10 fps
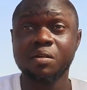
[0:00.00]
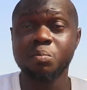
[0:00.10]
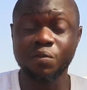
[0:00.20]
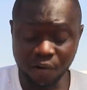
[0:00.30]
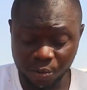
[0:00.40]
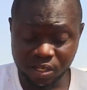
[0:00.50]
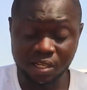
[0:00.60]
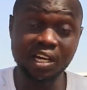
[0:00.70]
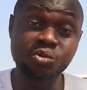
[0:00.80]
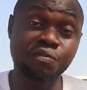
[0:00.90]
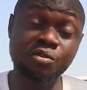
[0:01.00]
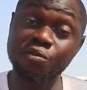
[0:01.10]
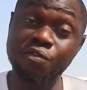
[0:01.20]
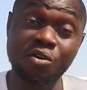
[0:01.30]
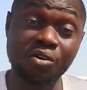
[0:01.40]
Before we did that, we first
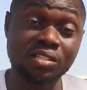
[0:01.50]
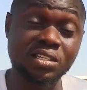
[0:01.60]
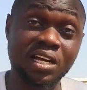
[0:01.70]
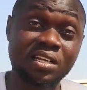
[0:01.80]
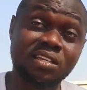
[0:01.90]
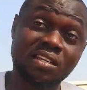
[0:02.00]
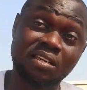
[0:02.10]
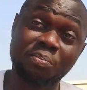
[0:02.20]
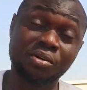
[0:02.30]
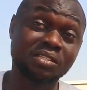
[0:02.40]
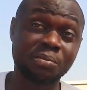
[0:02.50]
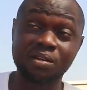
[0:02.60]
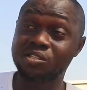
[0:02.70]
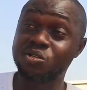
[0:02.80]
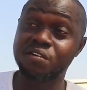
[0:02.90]
of all considered the
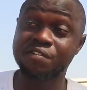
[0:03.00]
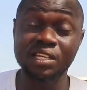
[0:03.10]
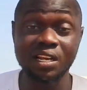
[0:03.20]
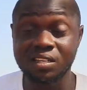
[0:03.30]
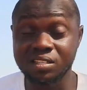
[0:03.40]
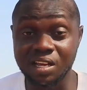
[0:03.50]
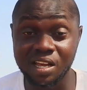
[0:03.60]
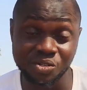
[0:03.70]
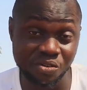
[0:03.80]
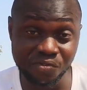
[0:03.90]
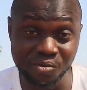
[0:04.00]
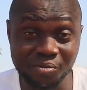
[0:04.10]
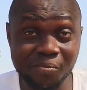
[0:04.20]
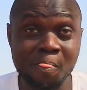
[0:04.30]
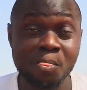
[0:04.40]
possibility of selling these guys off
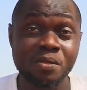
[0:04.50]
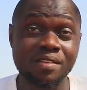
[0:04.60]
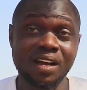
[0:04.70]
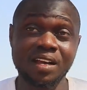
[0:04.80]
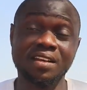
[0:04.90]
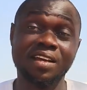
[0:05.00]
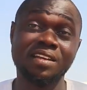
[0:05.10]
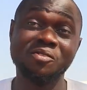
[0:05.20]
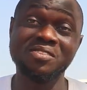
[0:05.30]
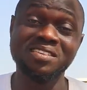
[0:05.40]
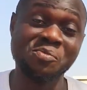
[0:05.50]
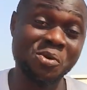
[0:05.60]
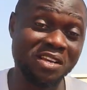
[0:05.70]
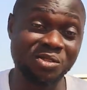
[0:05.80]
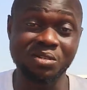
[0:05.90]
and then using the
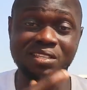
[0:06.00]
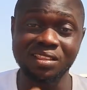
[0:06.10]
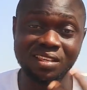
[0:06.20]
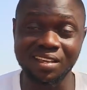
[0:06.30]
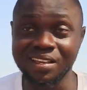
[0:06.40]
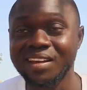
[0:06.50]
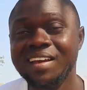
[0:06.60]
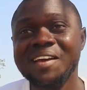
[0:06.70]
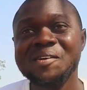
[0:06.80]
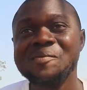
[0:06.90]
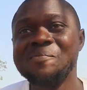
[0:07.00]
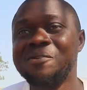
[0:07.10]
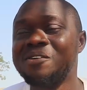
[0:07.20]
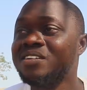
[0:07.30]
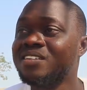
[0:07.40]
money to start again. But
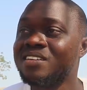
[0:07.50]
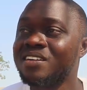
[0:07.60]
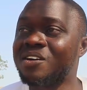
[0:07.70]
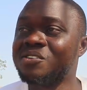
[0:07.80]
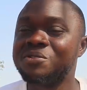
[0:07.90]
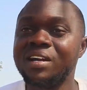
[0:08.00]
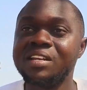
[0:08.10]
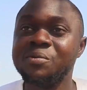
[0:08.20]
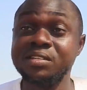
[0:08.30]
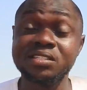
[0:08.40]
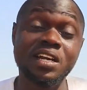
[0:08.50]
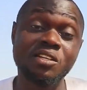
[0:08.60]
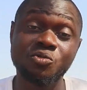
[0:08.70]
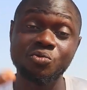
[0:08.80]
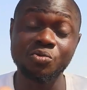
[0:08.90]
on the contrary, we
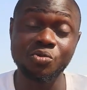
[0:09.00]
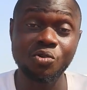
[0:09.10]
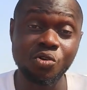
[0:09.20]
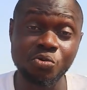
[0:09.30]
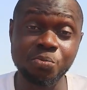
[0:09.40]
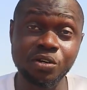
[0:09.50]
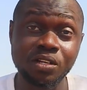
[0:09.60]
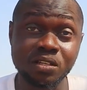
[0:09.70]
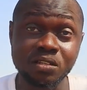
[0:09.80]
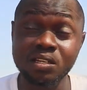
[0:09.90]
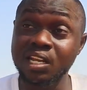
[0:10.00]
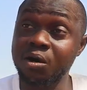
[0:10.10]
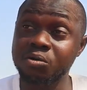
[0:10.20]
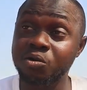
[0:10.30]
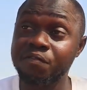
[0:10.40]
decided to go loan money.
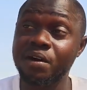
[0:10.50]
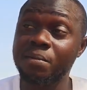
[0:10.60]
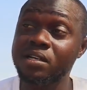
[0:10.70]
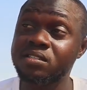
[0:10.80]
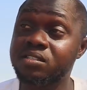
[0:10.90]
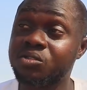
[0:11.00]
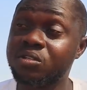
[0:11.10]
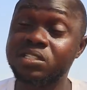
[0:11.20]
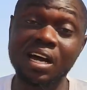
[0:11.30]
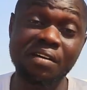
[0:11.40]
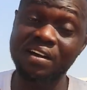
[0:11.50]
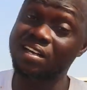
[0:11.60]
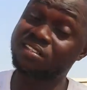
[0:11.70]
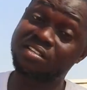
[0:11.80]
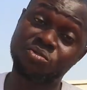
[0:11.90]
Now, some farmers don't have
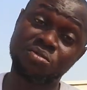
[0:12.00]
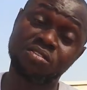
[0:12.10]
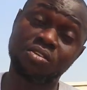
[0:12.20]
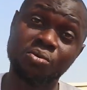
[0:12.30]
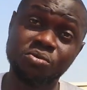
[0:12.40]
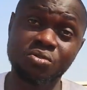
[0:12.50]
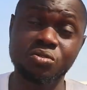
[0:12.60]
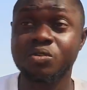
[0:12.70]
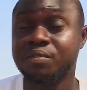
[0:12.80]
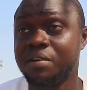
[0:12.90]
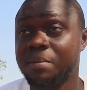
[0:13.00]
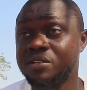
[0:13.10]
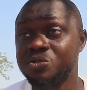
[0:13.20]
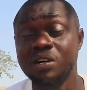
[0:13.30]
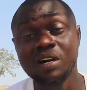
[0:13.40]
access to these loans. Some
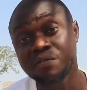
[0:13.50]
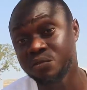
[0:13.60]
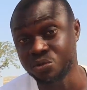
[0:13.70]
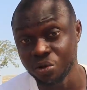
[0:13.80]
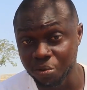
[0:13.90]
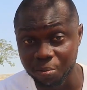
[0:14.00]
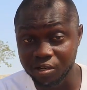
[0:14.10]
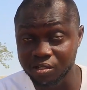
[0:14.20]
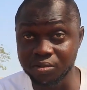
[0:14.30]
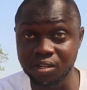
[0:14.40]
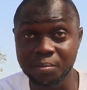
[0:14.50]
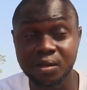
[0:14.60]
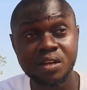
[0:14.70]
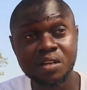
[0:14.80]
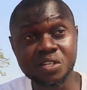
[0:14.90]
farmers don't have who to loan money to them.
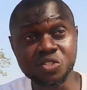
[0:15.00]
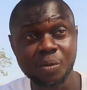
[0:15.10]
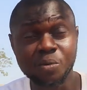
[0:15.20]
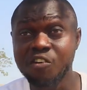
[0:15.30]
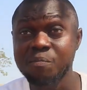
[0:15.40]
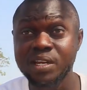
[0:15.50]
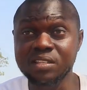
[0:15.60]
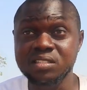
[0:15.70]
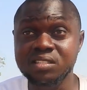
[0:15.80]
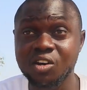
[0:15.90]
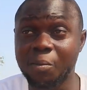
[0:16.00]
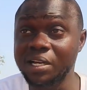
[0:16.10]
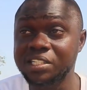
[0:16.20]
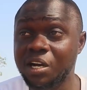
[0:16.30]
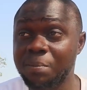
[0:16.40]
Some government
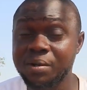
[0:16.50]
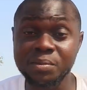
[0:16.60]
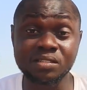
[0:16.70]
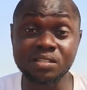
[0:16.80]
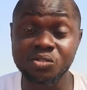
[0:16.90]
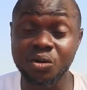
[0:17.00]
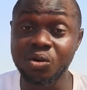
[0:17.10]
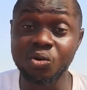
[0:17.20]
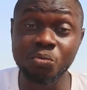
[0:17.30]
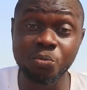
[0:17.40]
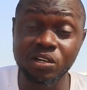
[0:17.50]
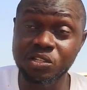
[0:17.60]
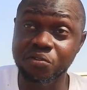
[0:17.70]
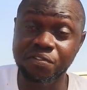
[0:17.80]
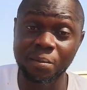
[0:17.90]
commercial premises don't loan money
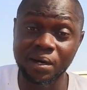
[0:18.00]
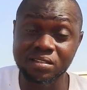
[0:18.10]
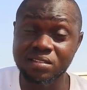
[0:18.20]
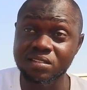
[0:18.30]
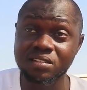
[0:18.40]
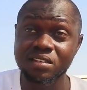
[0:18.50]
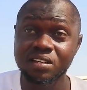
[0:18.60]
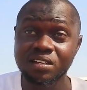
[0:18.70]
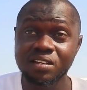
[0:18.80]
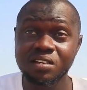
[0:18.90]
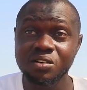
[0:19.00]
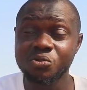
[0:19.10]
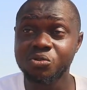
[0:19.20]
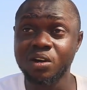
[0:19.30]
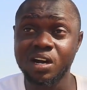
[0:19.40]
to farmers
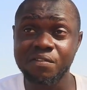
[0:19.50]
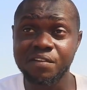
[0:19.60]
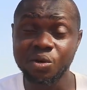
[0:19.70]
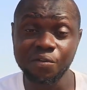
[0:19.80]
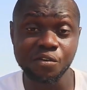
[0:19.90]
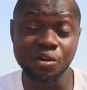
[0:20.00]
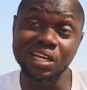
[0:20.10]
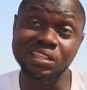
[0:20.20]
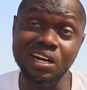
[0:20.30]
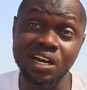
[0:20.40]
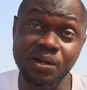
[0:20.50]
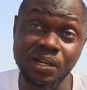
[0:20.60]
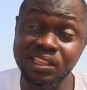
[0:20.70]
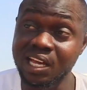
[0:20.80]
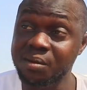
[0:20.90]
who don't have enough collateral.
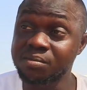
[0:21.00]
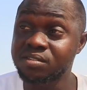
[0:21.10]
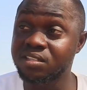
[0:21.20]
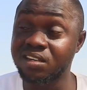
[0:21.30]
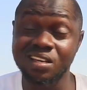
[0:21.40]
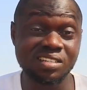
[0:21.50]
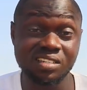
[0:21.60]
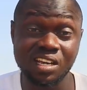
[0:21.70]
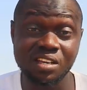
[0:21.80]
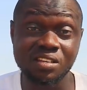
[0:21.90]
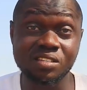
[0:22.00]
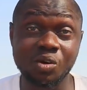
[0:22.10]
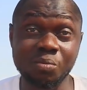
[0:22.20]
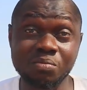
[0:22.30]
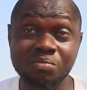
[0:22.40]
At times in Nigeria, you need
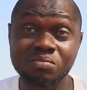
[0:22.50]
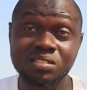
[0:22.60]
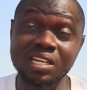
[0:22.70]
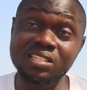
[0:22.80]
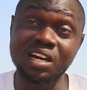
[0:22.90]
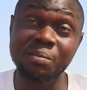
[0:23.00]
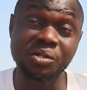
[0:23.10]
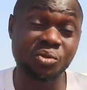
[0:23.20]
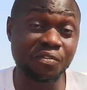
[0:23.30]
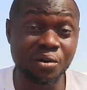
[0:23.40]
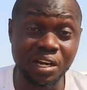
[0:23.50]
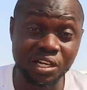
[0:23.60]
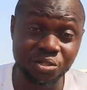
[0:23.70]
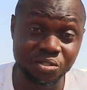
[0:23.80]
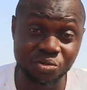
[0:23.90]
some certain amount of
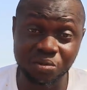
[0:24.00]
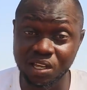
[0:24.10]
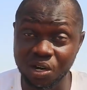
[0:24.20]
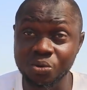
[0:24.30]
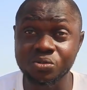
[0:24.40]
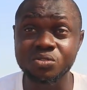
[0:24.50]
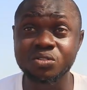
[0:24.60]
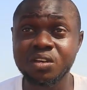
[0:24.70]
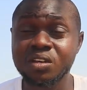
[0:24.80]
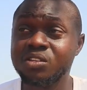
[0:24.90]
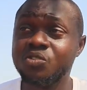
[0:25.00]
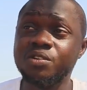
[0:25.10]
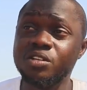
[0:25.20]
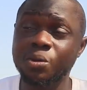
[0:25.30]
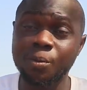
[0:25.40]
connections to get loans. You
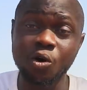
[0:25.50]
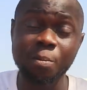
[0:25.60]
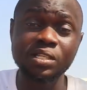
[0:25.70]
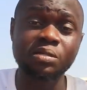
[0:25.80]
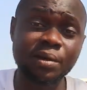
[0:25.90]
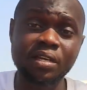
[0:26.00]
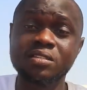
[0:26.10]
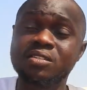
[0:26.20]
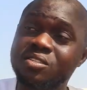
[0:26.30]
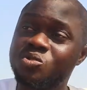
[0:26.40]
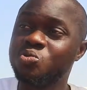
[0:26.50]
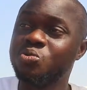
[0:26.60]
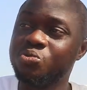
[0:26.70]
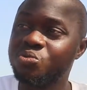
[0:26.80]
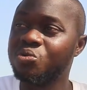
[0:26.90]
need some commitments
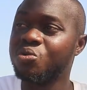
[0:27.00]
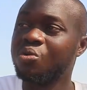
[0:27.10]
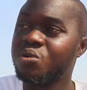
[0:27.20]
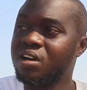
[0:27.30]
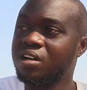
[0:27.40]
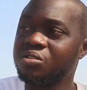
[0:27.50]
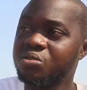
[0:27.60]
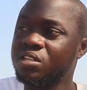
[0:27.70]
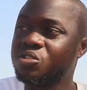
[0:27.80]
You